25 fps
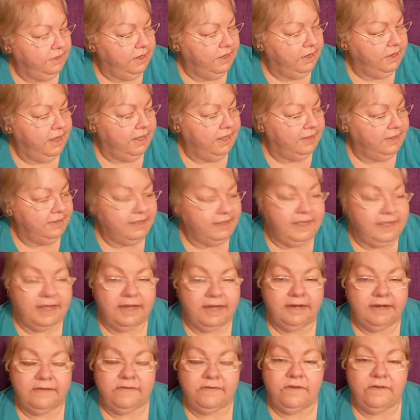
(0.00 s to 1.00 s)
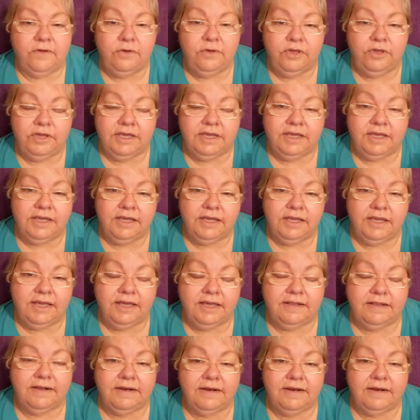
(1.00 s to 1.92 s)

And then so you can get